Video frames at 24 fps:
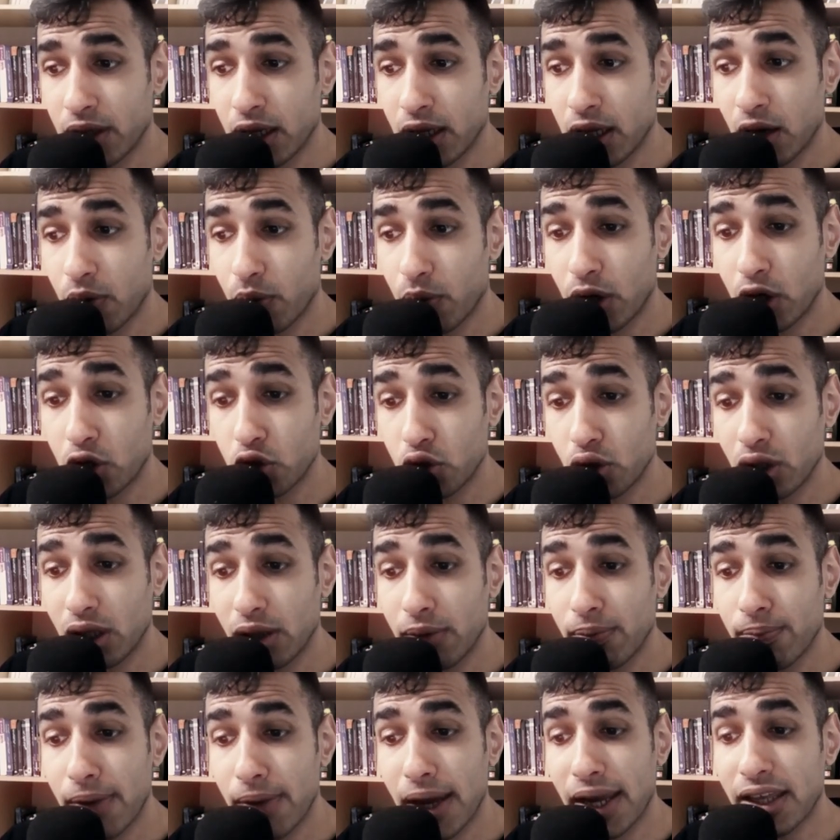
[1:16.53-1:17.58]
we usually
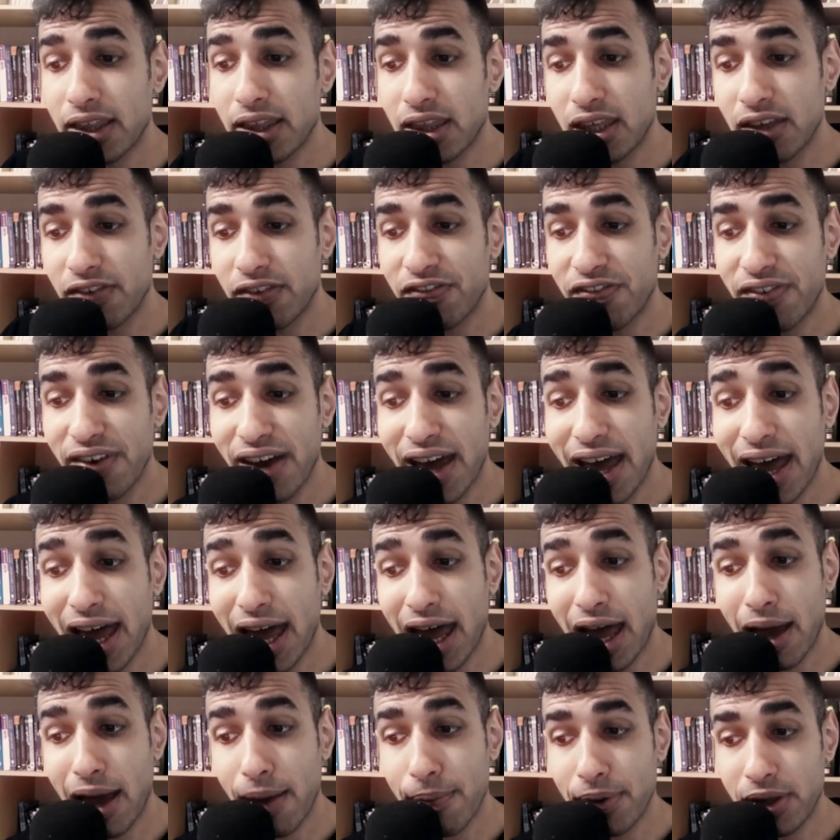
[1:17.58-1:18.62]
make the
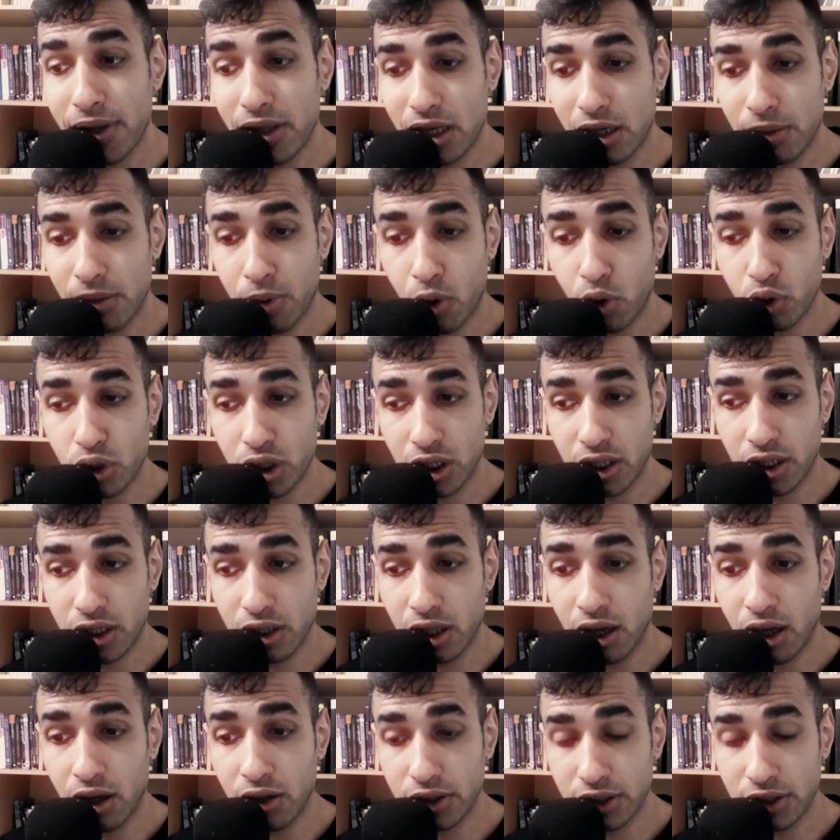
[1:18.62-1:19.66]
verb in the reporting
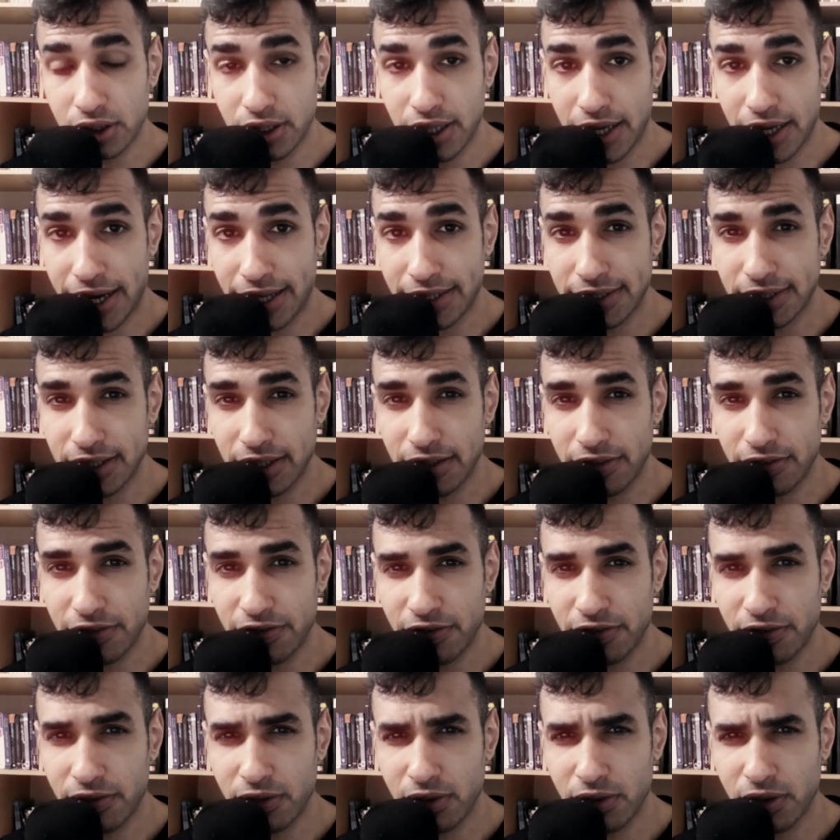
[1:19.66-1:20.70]
clause
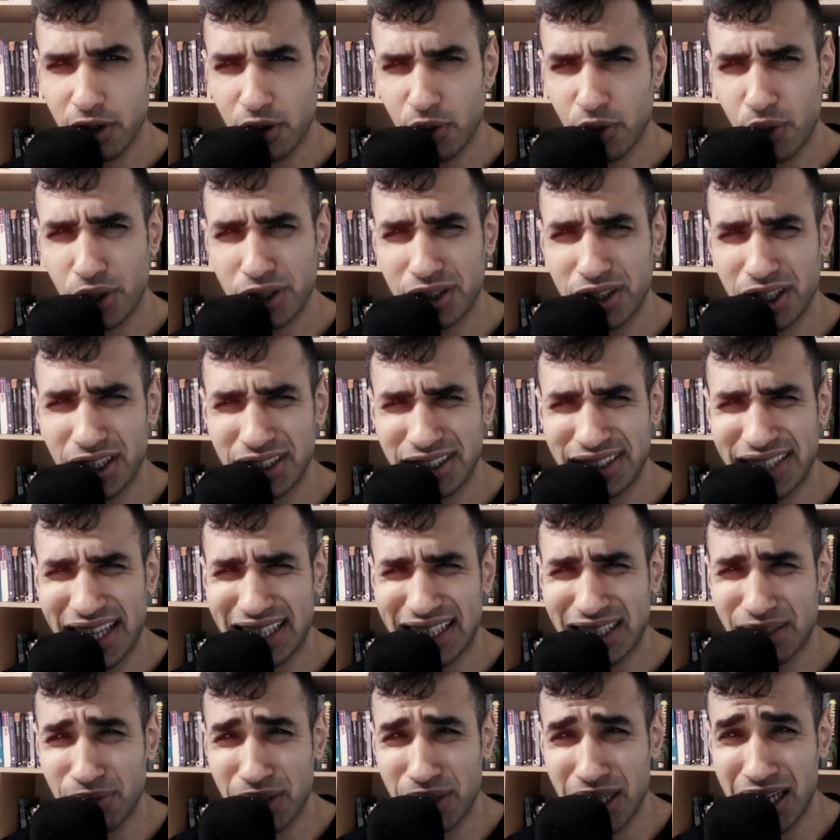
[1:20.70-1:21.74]
negative. What does
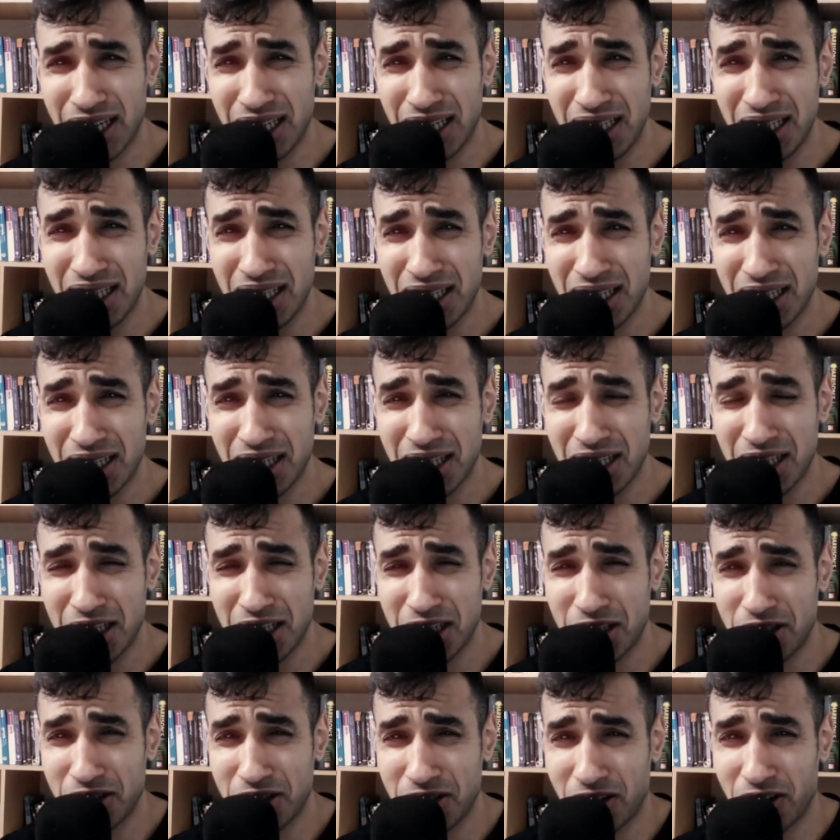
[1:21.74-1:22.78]
that mean?
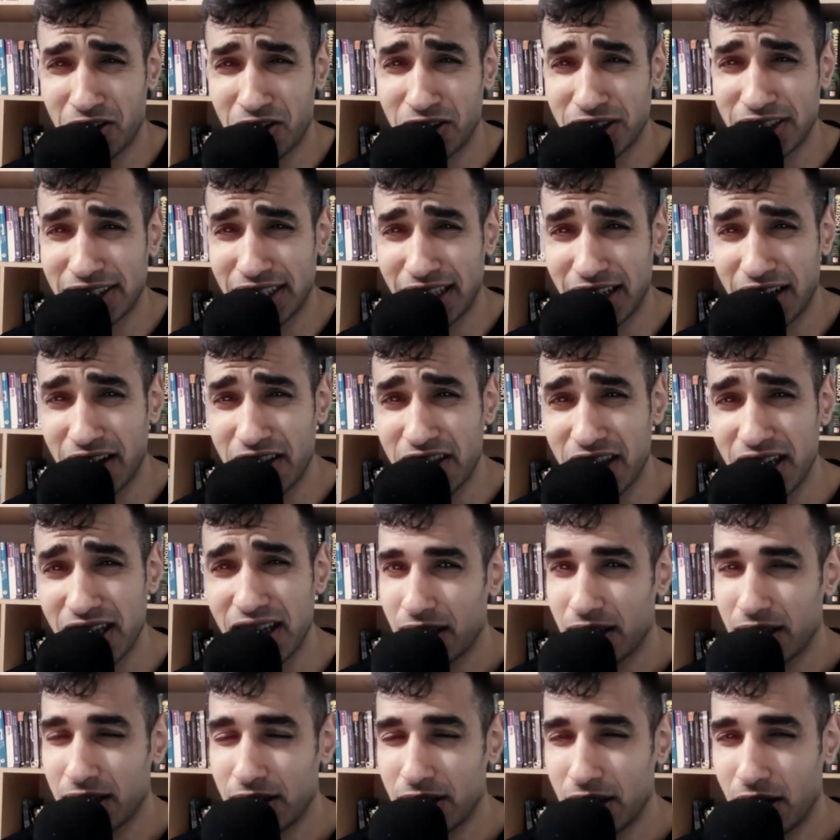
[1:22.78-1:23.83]
You didn't understand
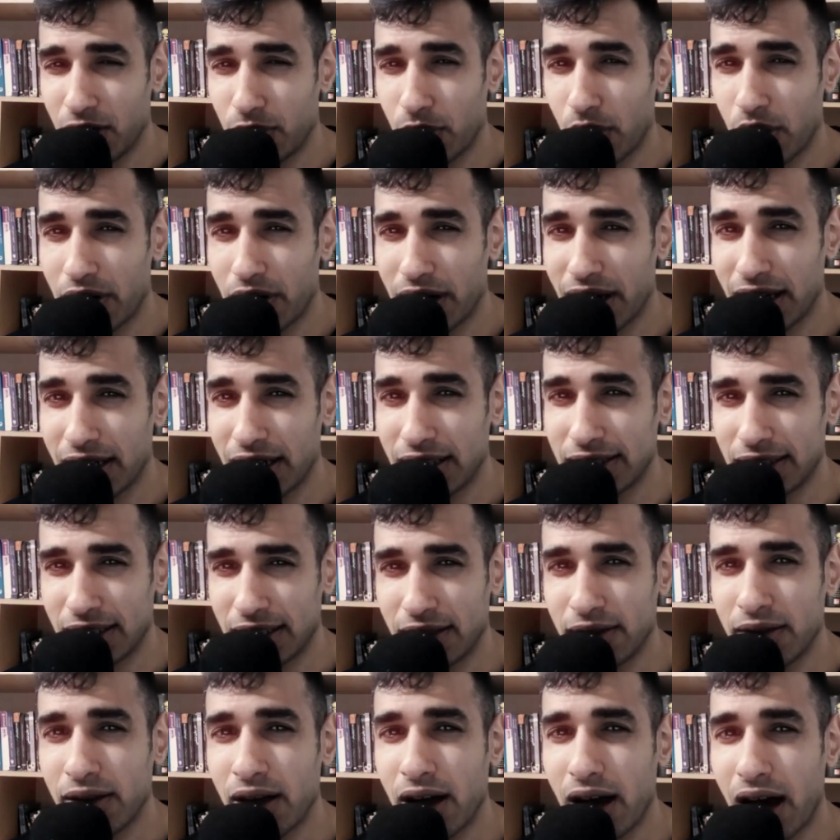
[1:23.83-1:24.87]
anything? No worries.
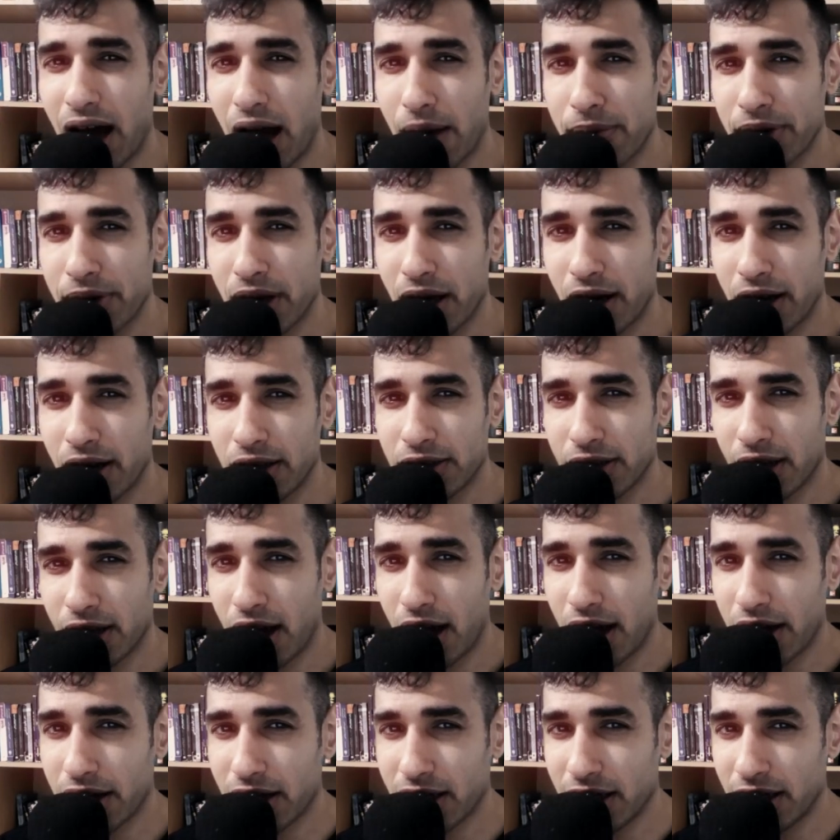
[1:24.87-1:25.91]
I'm gonna
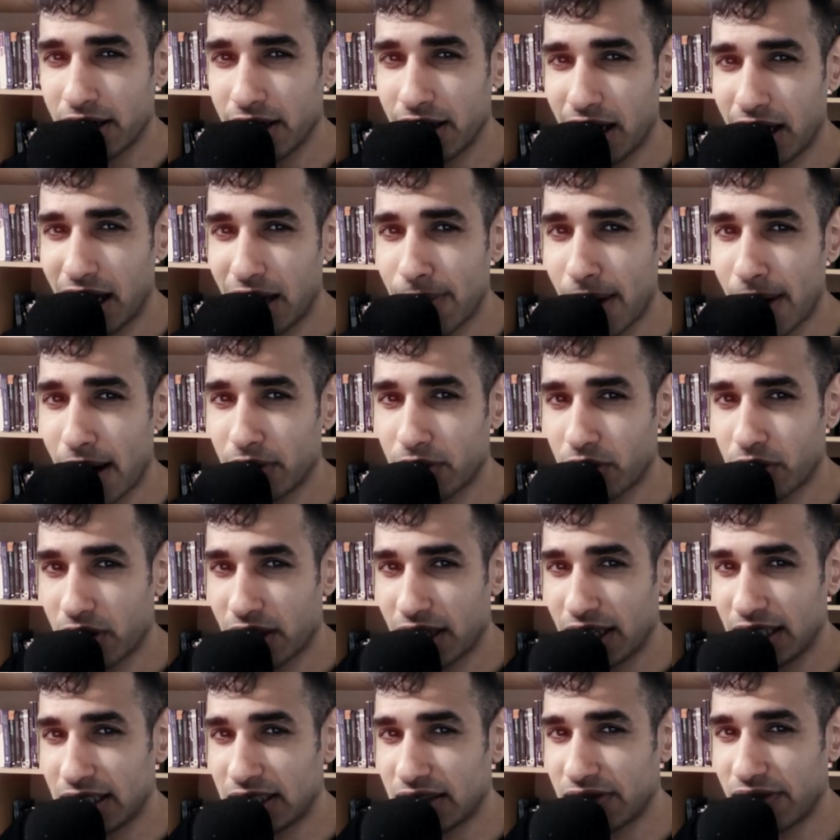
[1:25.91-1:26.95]
talk about
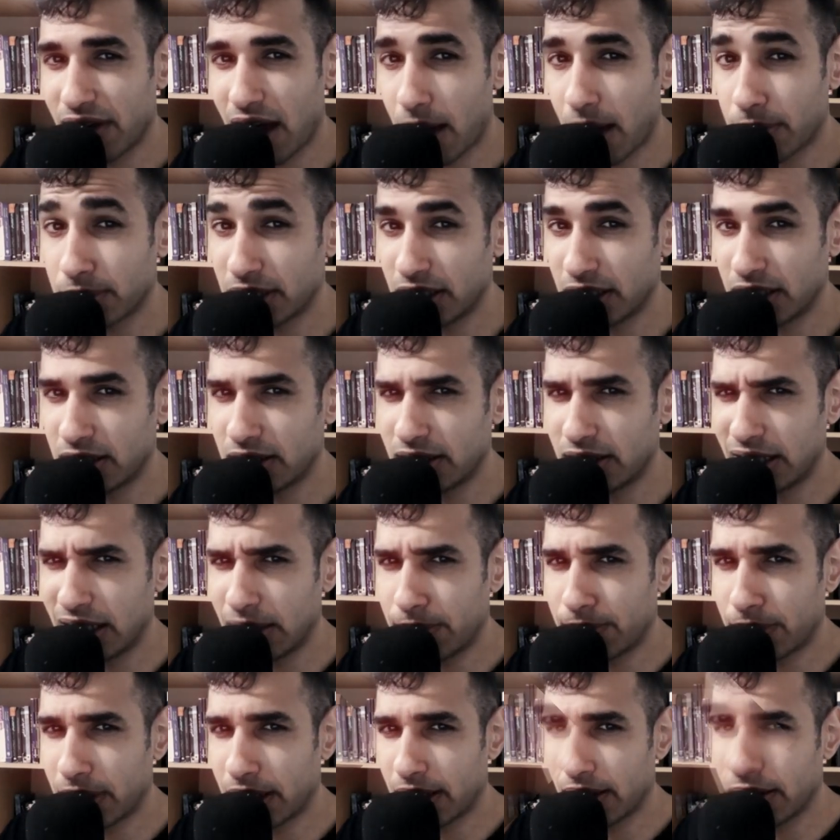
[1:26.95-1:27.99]
these verbs in
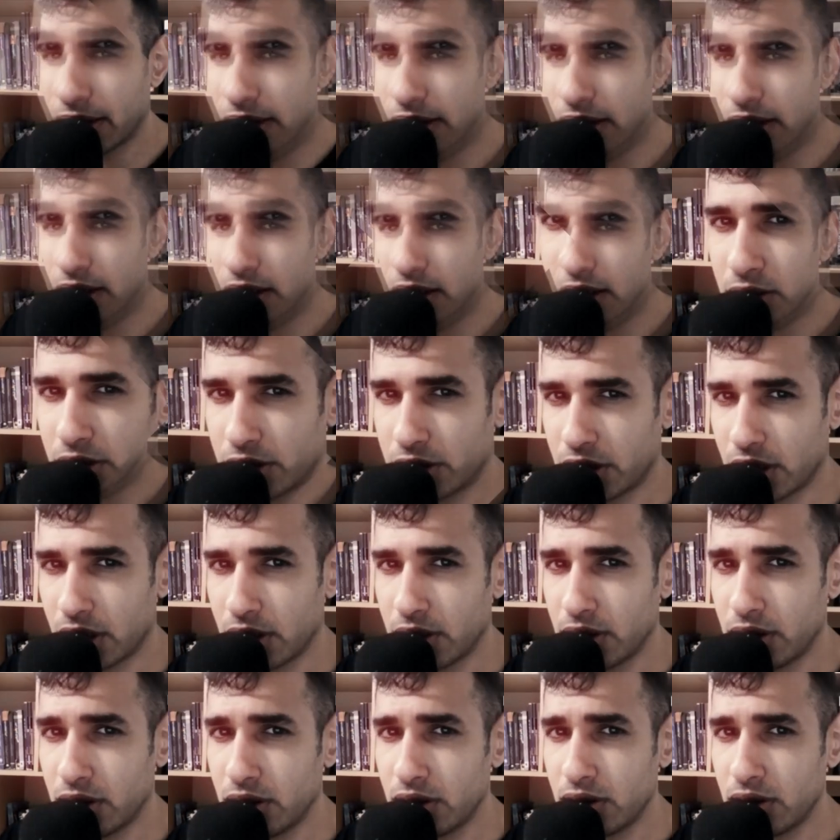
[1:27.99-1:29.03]
deep.
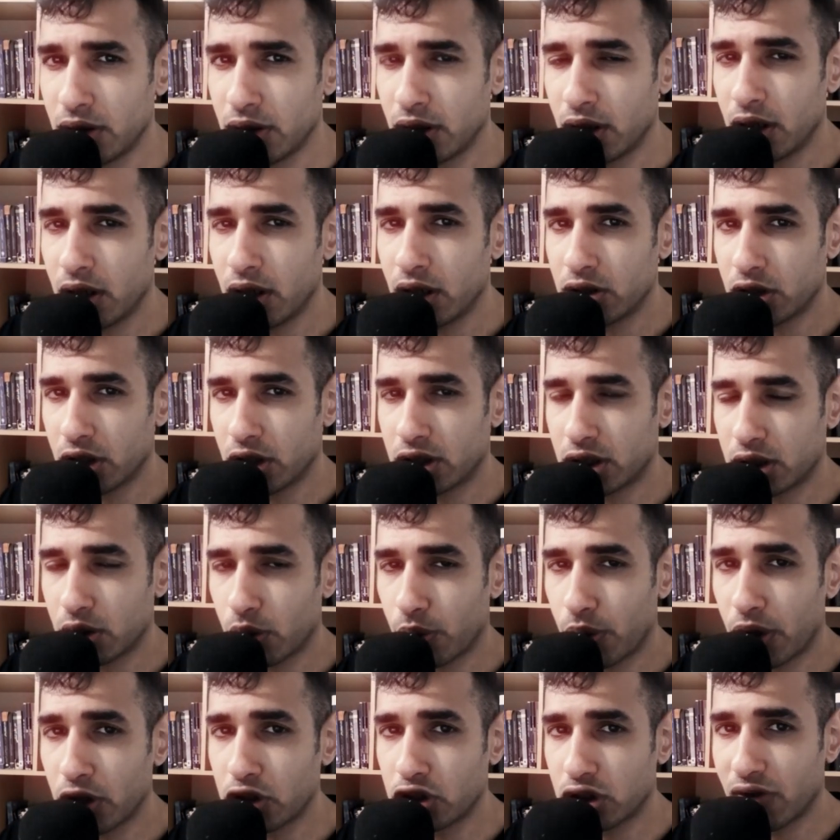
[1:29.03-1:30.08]
So just
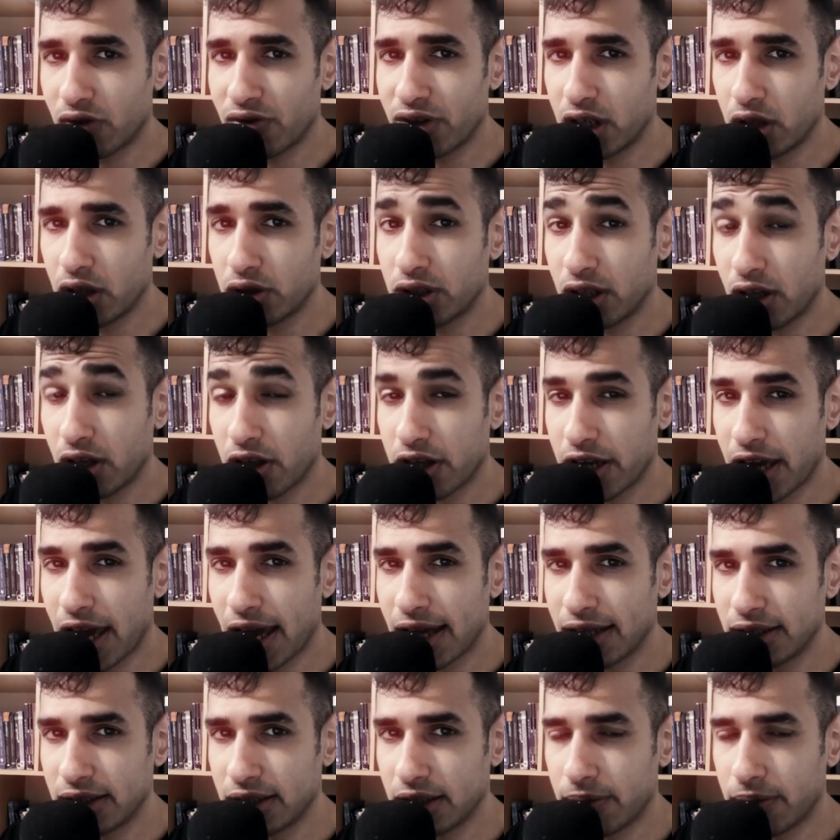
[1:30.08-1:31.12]
watch the video till the end.